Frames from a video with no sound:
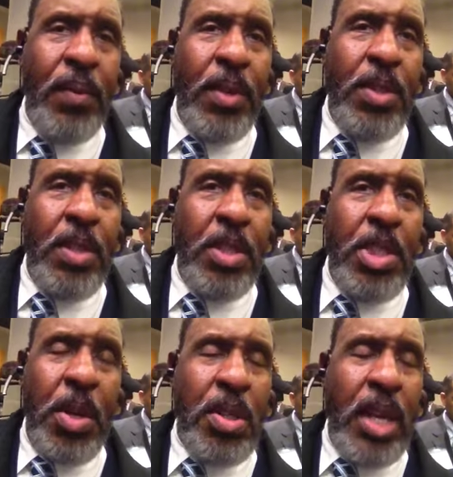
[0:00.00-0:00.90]
The, the
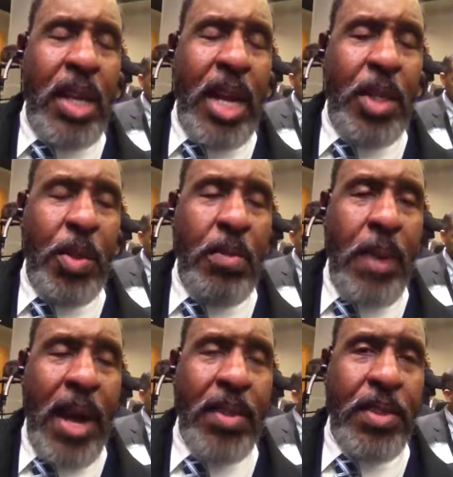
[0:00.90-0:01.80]
church cannot do it
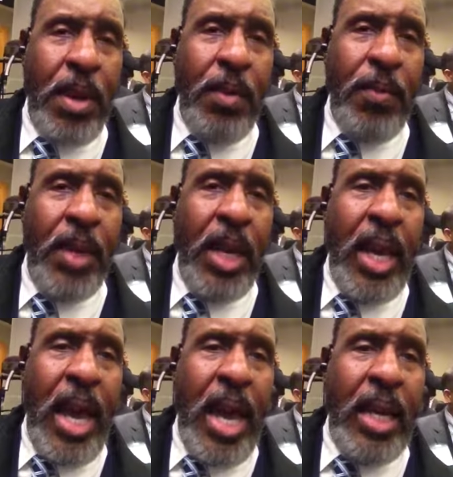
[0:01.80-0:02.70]
by itself,
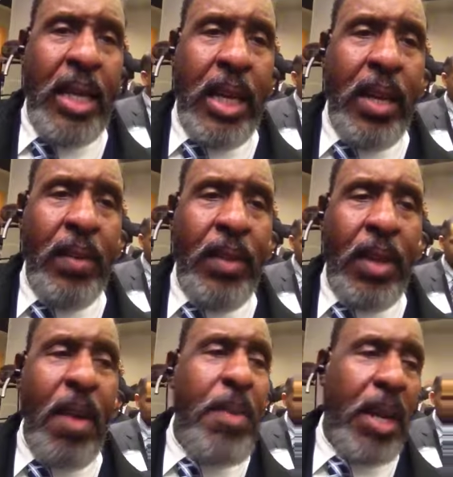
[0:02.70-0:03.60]
and uh, the
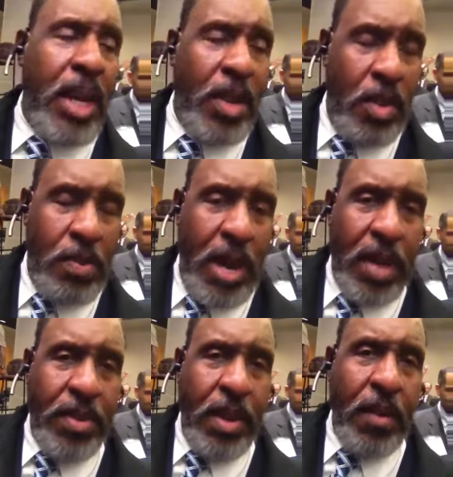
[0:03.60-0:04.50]
government cannot do it by
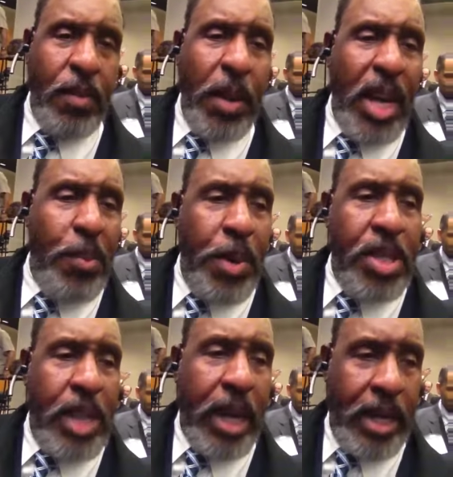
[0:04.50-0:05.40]
itself. We got to
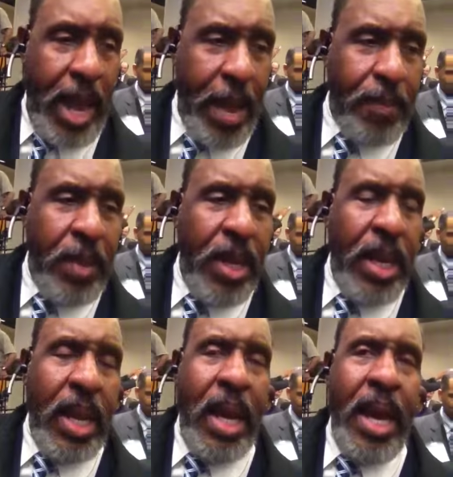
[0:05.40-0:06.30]
bridge that gap,
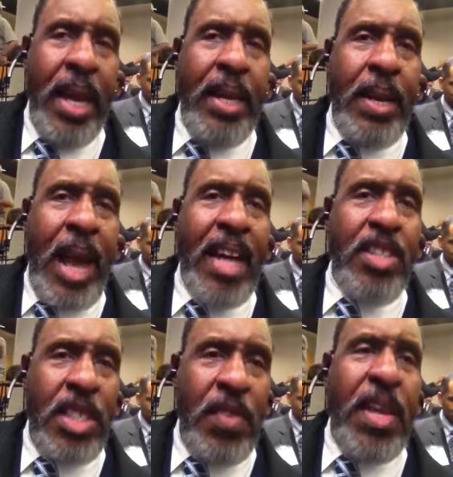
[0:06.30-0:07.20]
and I
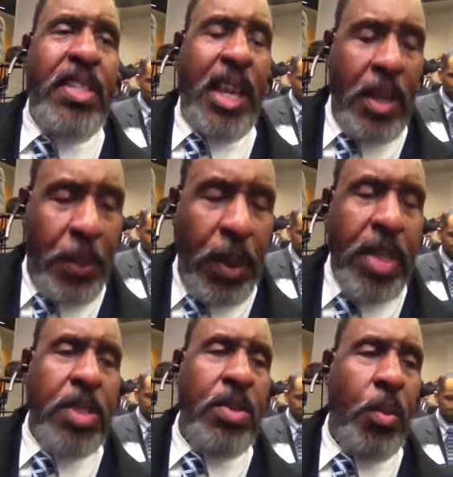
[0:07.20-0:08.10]
see that taking
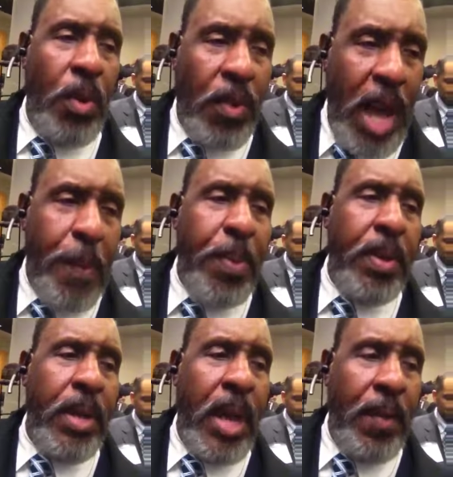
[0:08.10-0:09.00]
place with
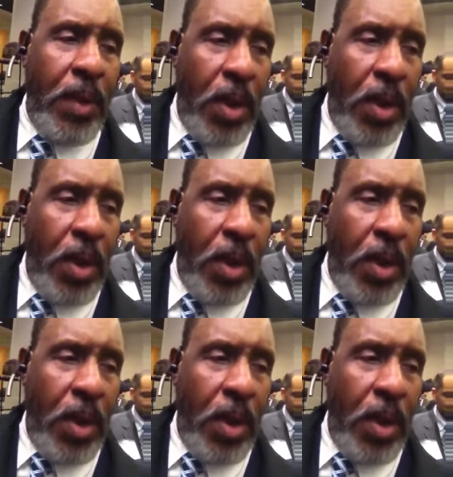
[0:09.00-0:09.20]
Coppin and the